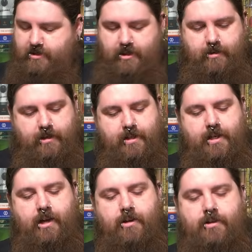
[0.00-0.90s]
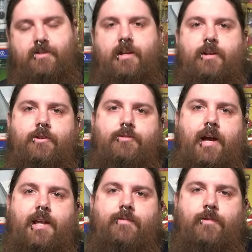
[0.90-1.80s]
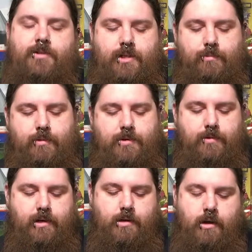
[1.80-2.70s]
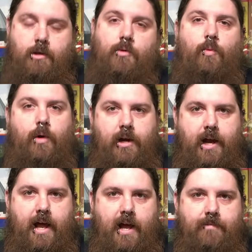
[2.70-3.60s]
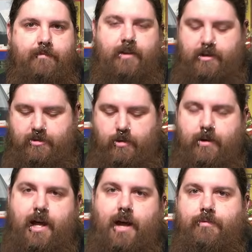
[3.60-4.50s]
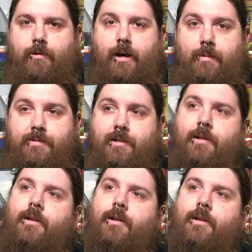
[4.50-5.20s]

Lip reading: here, they're going to tell you to set your tracking force somewhere between 1.5 and 2.5 grams.